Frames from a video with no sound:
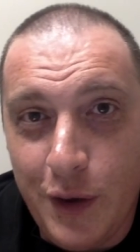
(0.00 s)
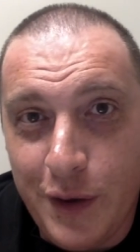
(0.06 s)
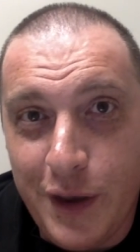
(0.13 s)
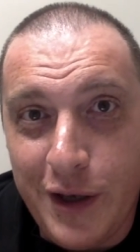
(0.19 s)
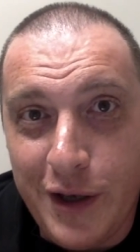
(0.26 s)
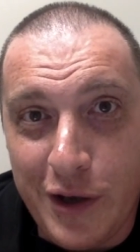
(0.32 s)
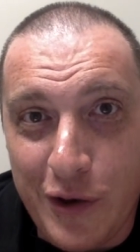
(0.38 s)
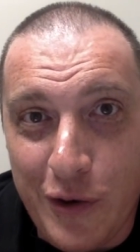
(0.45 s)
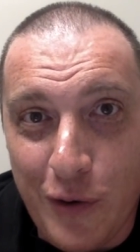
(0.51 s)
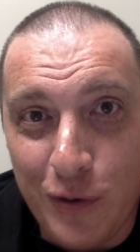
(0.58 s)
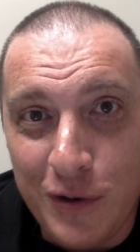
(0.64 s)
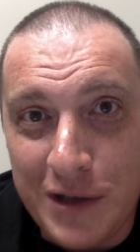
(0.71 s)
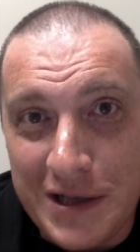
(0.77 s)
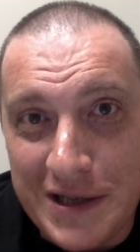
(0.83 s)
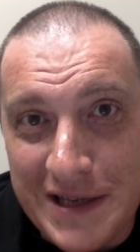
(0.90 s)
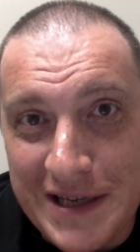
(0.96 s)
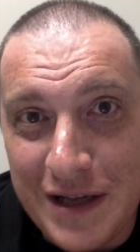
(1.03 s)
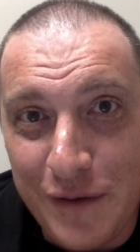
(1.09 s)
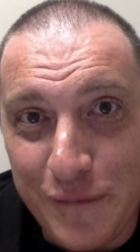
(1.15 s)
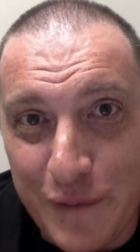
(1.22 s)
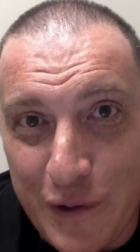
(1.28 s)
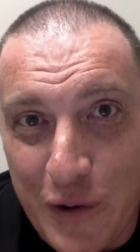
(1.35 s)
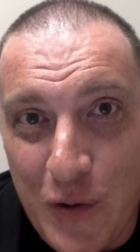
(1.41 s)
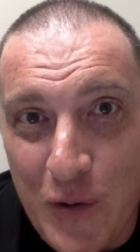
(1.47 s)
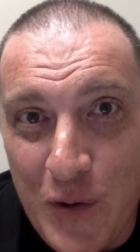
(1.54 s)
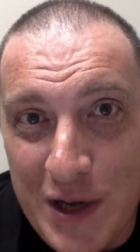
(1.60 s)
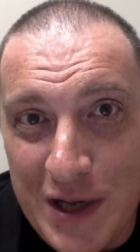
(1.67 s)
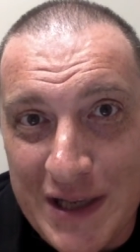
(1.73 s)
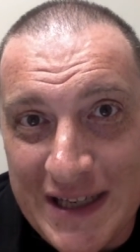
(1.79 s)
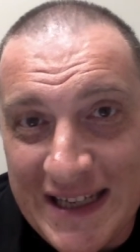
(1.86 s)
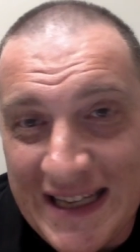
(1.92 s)
think gold and silver
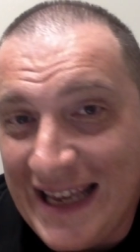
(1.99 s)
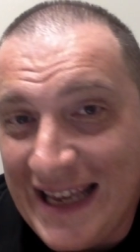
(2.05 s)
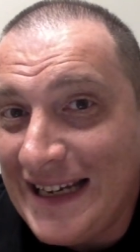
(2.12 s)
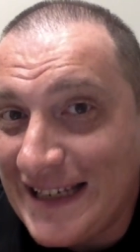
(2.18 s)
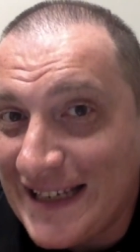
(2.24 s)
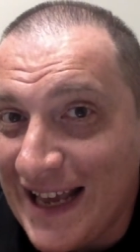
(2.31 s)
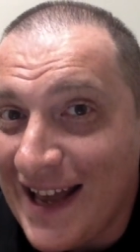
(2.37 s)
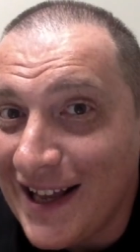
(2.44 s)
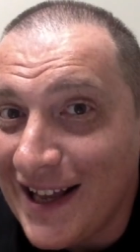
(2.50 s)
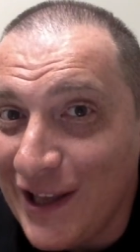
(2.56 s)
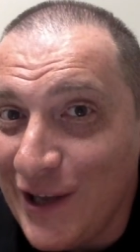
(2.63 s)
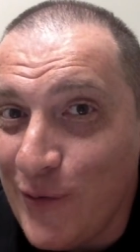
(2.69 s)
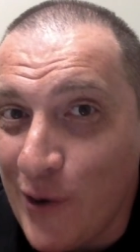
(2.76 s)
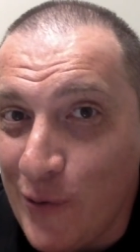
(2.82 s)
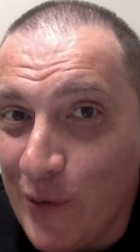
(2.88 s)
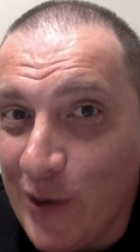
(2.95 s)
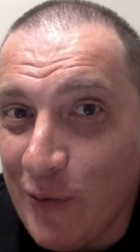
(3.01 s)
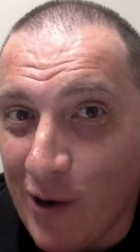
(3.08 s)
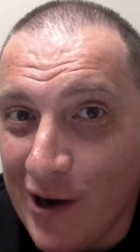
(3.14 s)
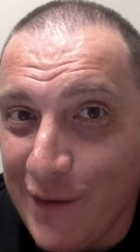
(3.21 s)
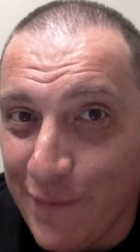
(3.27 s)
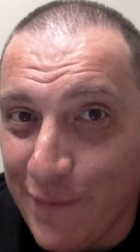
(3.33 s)
coins, exactly what we want to